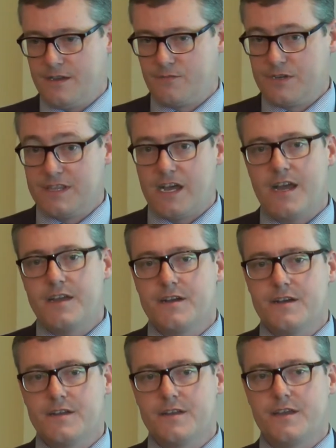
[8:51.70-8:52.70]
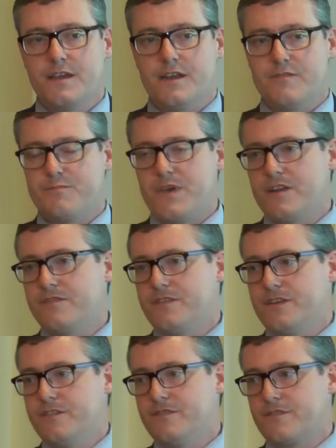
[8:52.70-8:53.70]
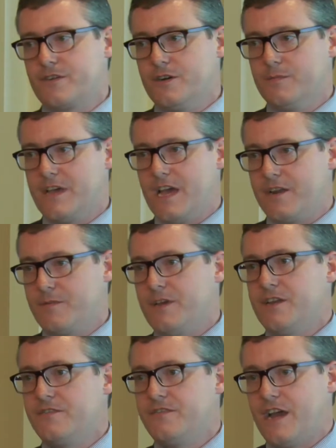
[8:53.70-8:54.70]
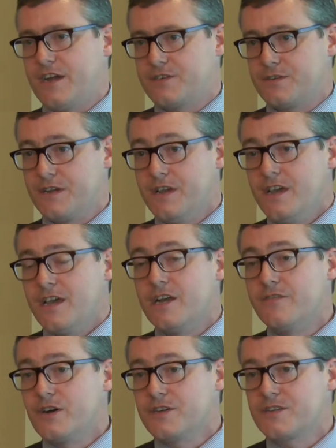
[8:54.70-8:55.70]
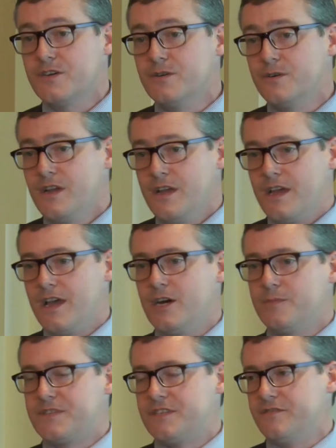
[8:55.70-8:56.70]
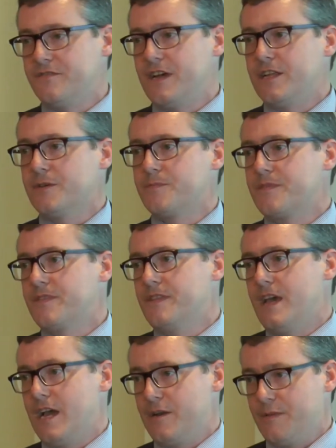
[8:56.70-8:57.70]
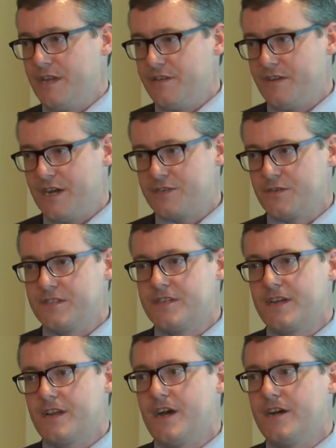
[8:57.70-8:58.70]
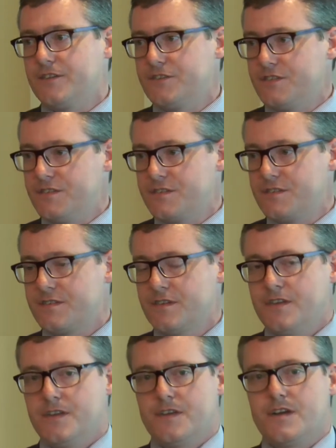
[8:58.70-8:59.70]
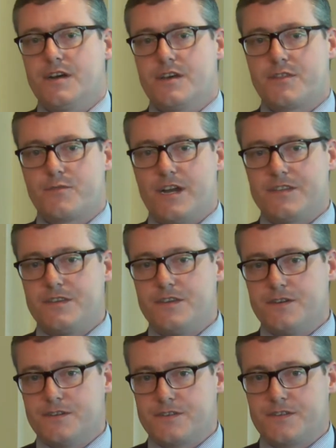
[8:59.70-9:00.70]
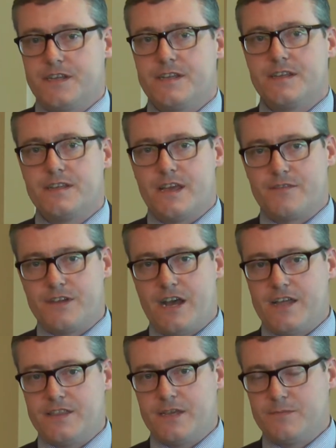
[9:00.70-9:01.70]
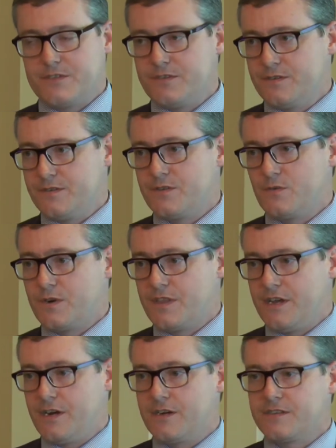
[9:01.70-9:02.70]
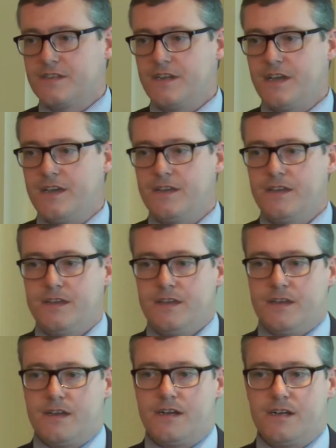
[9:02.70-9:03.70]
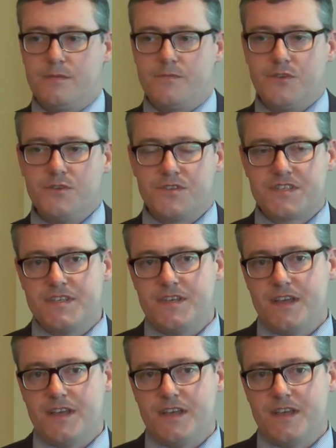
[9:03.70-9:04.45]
rely on and have benefited from additive manufacturing and have also helped develop additive manufacturing technologies throughout the years and have gotten them to where they are today. You see